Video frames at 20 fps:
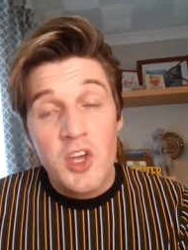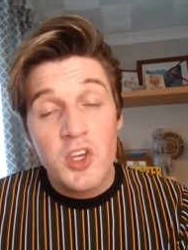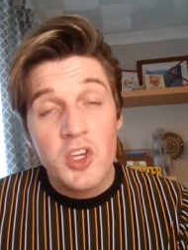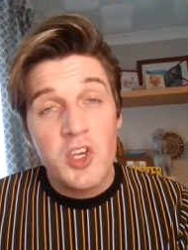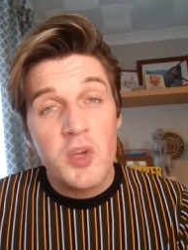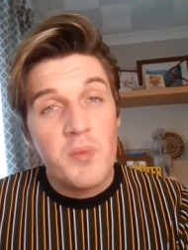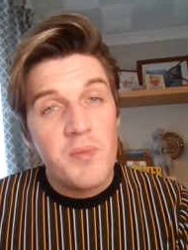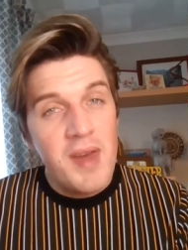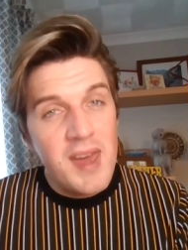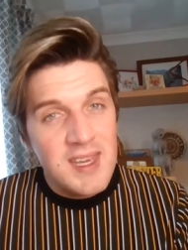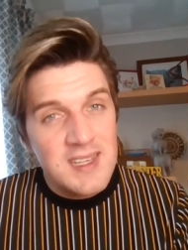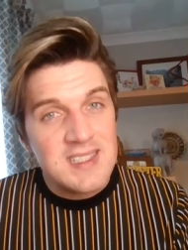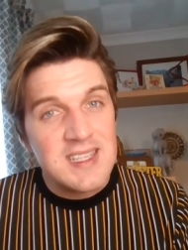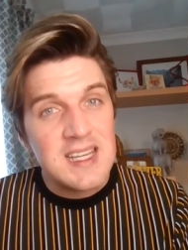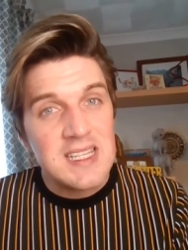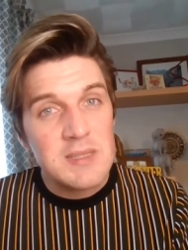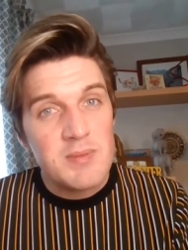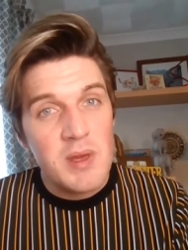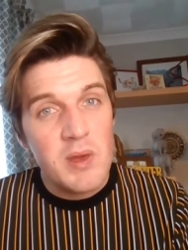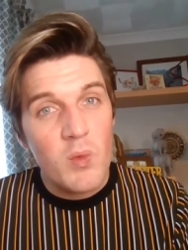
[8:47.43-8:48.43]
you may
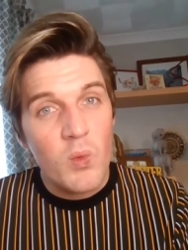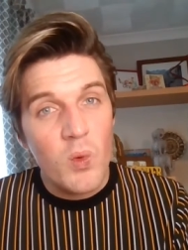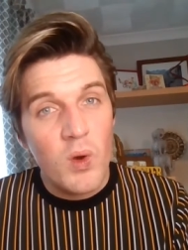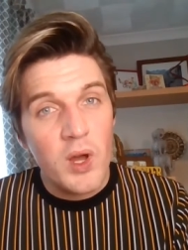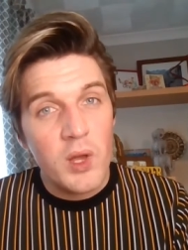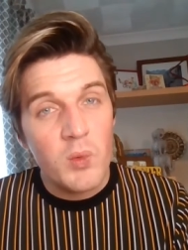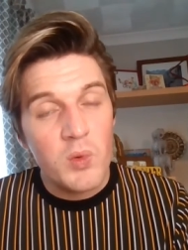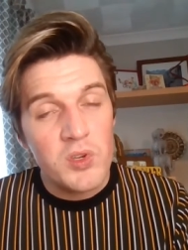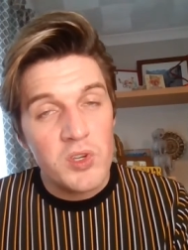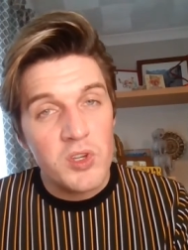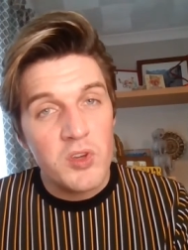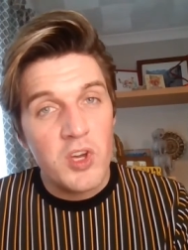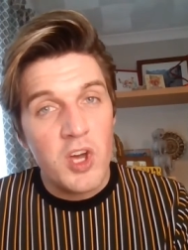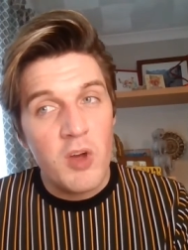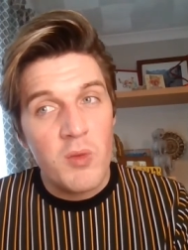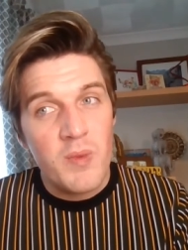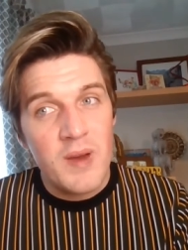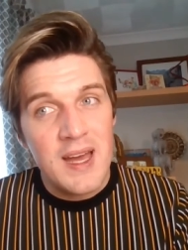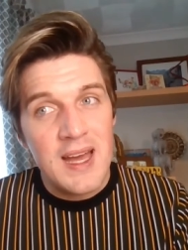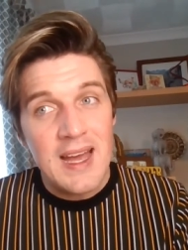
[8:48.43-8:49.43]
say to me why wouldn't you
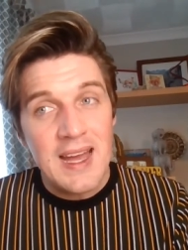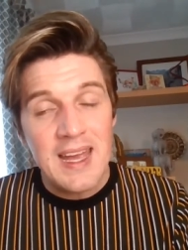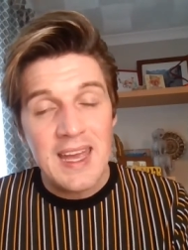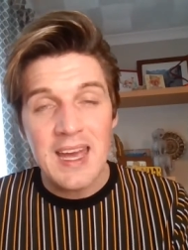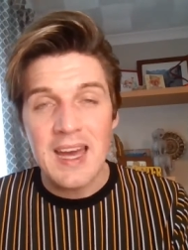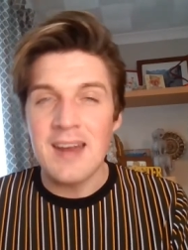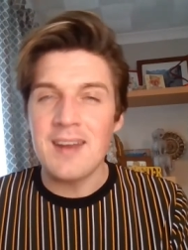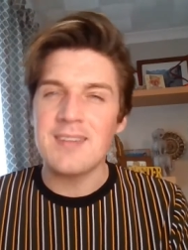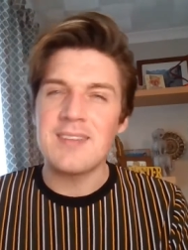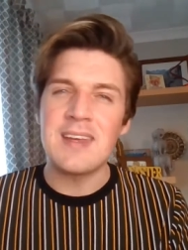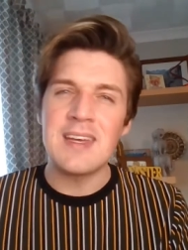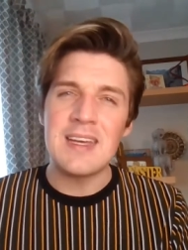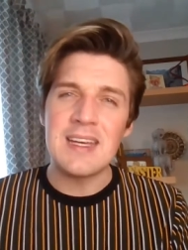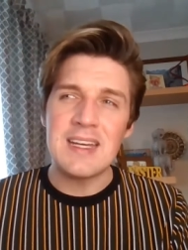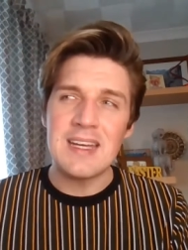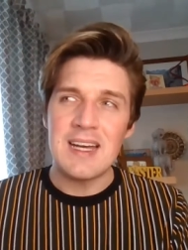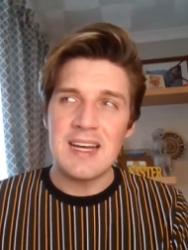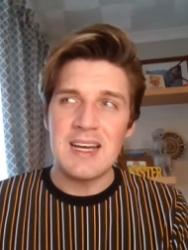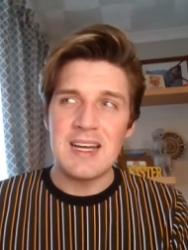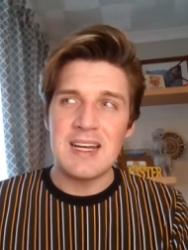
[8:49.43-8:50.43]
go back and i think